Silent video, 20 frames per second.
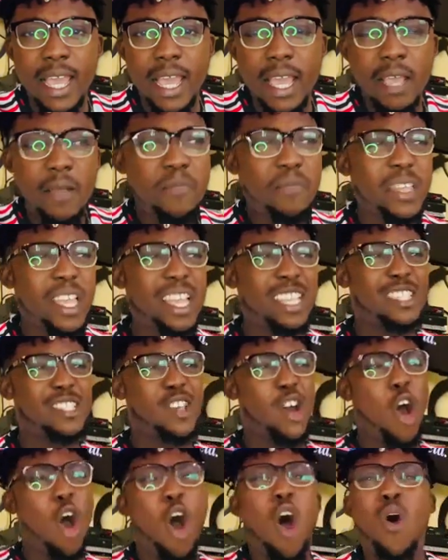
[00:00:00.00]
in a day,
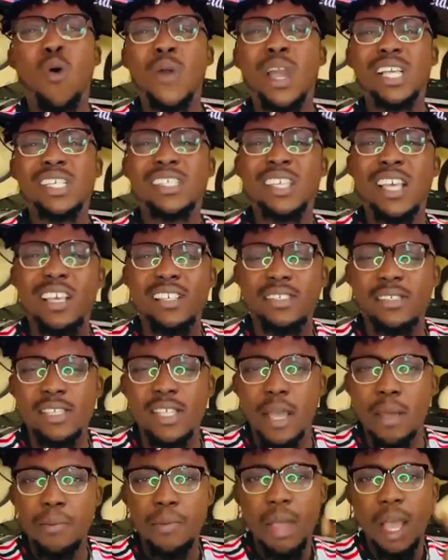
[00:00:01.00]
it's always
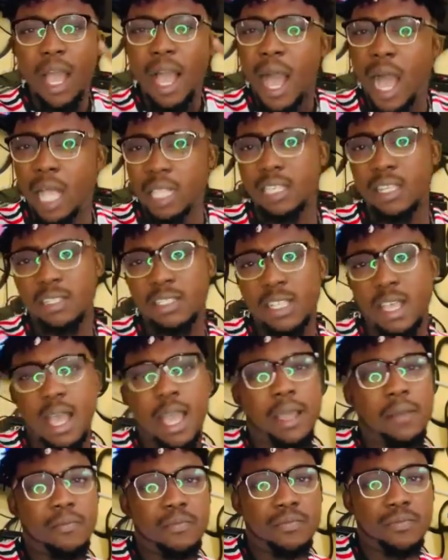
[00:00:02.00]
a step at
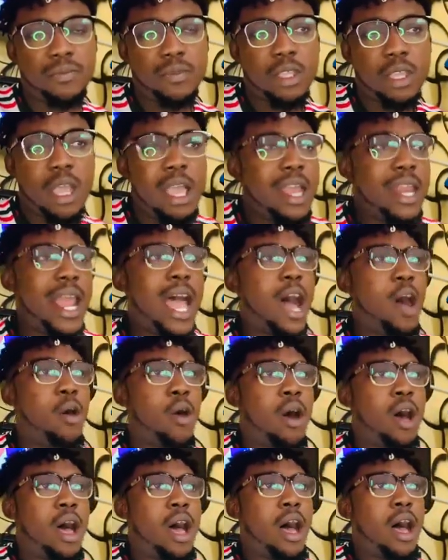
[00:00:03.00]
a time.
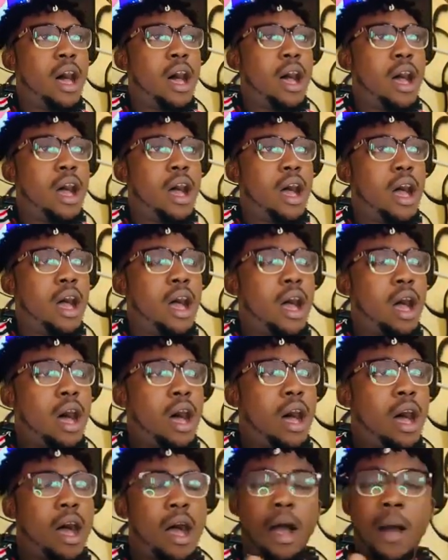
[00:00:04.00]
Now,
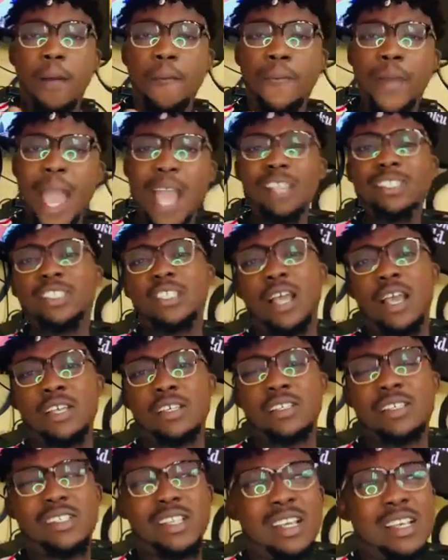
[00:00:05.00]

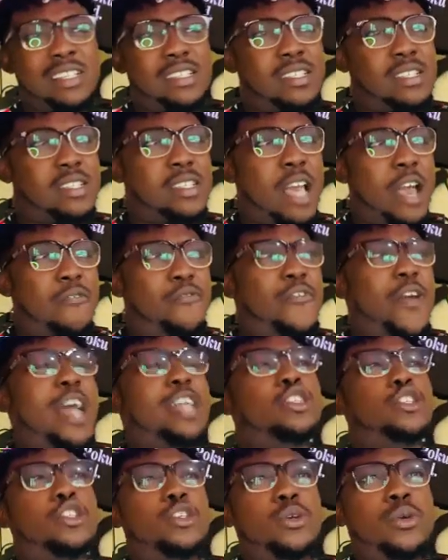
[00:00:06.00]
patience is
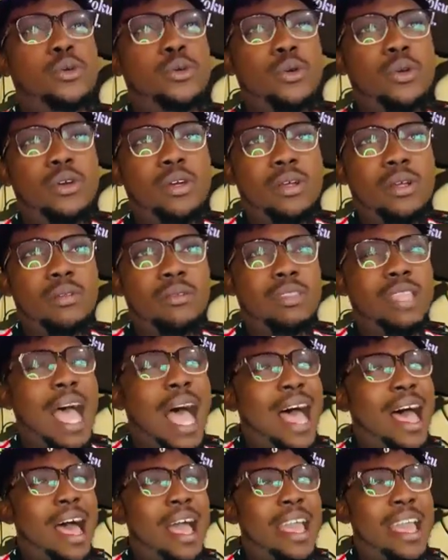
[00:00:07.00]
a virtue
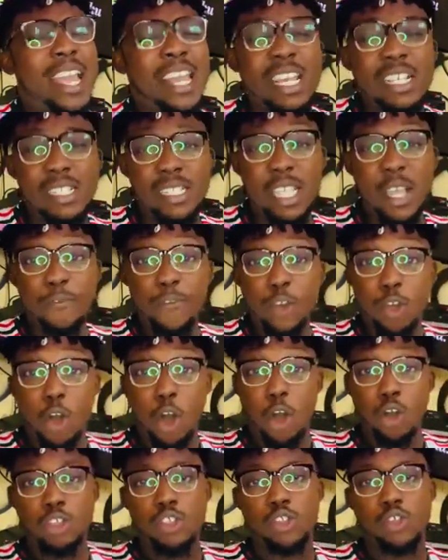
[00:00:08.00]
that it is
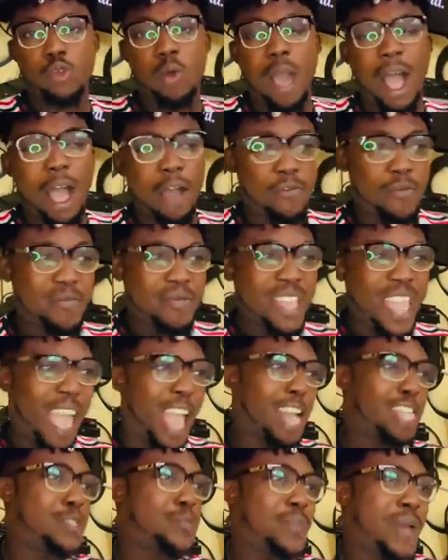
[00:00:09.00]
difficult to have,
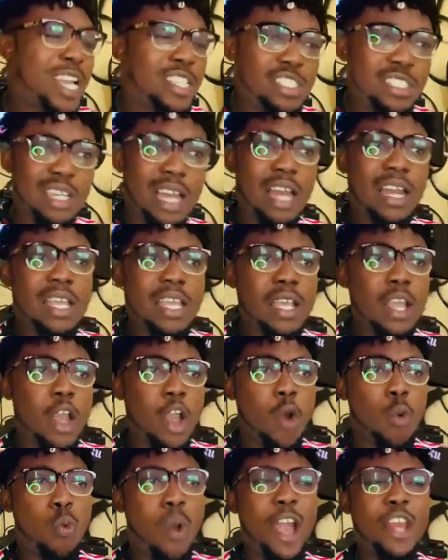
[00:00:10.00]

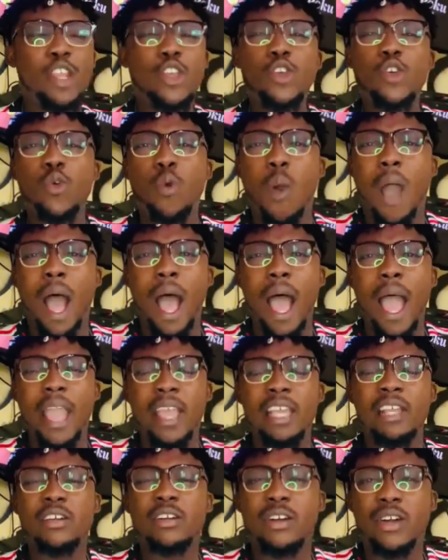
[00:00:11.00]
especially when you
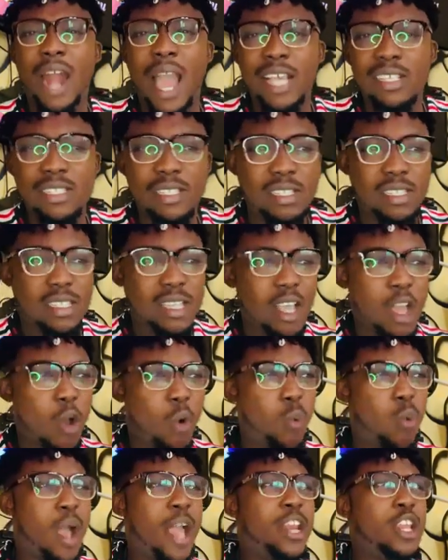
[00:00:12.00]
are in
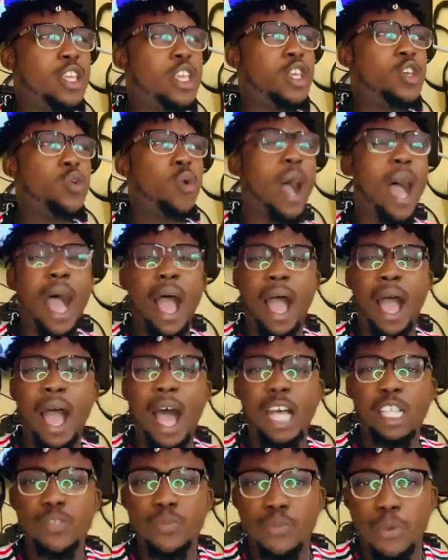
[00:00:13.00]
crisis, when you
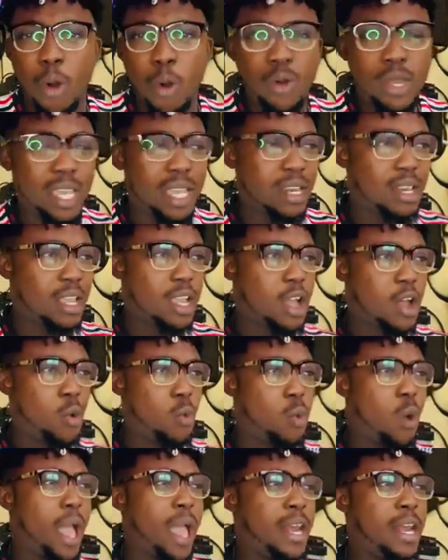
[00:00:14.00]
are
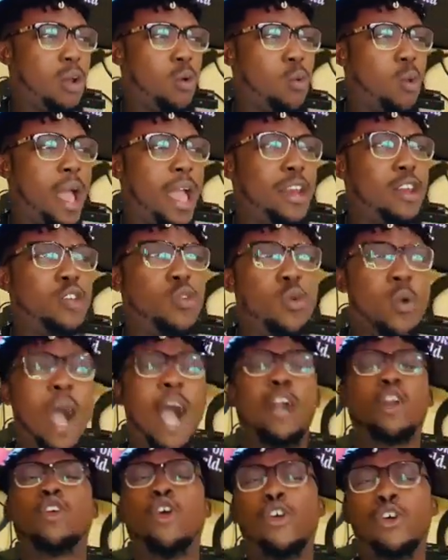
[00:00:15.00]
heartbroken, when
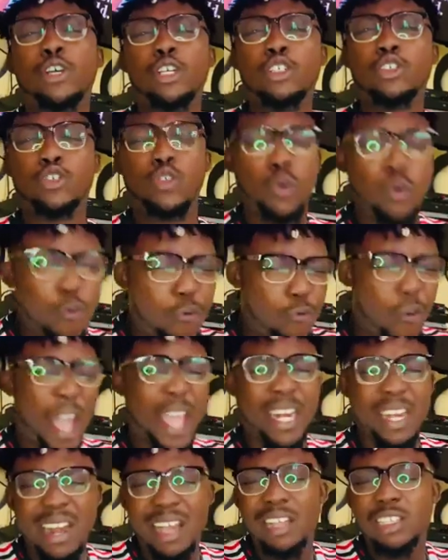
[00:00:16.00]
you are going
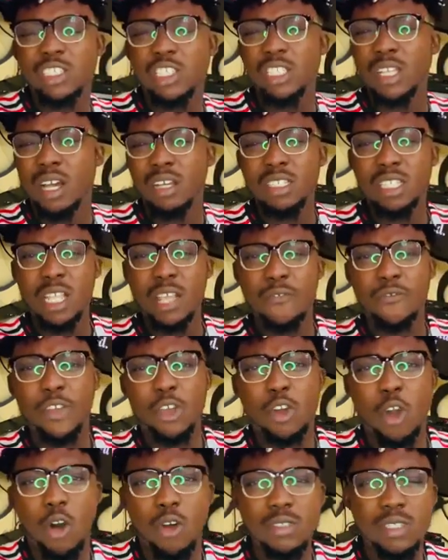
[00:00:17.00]
through
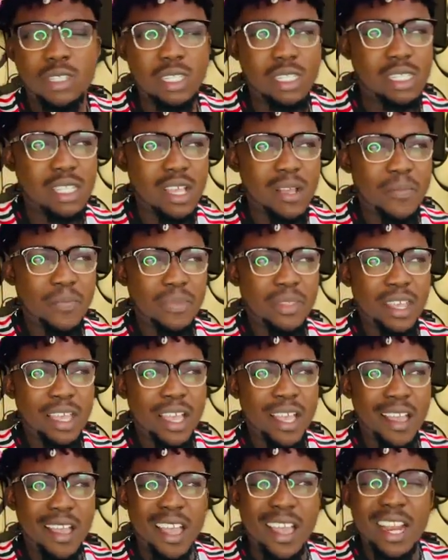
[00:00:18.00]
financial difficulties.
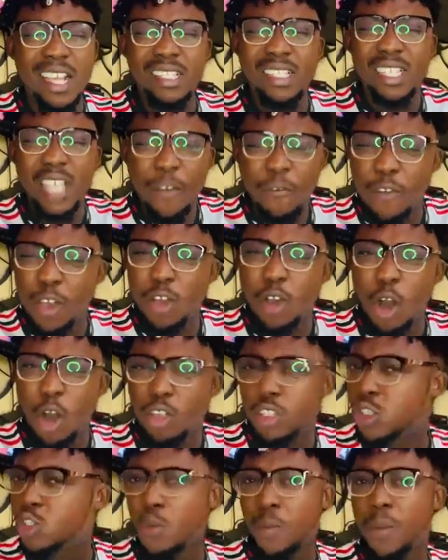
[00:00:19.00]
It is
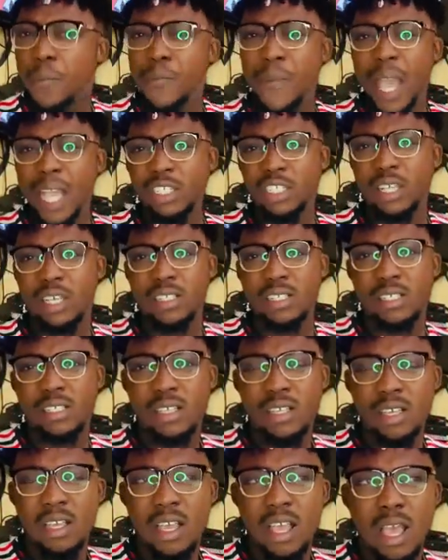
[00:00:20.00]
difficult to be
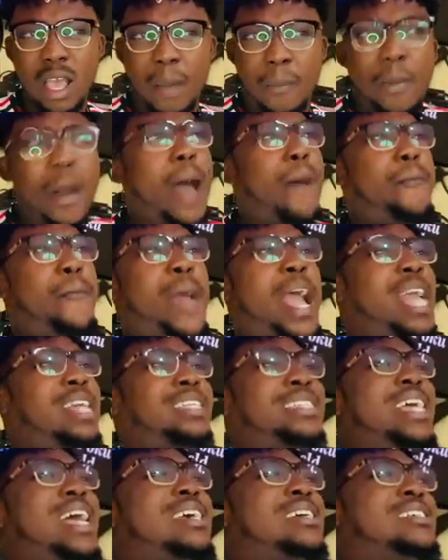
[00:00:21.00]
patient,
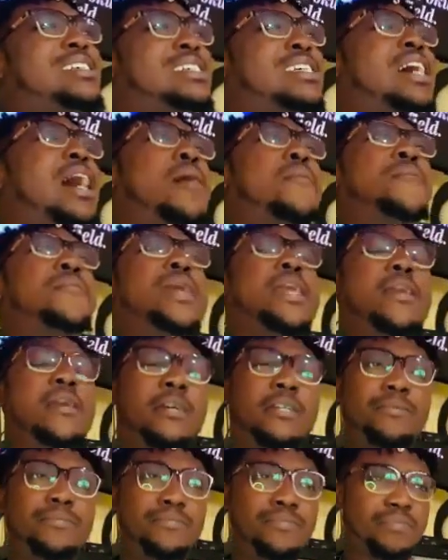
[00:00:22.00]
but patience
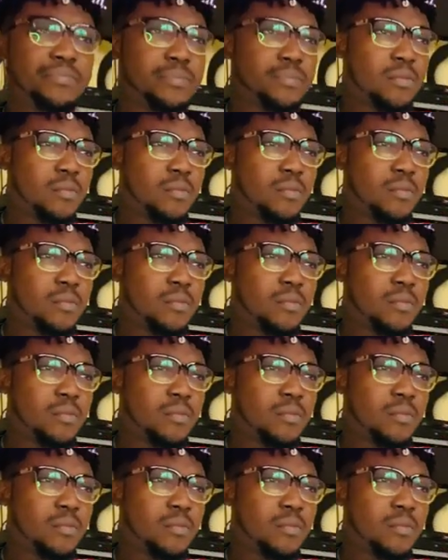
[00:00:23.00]
can be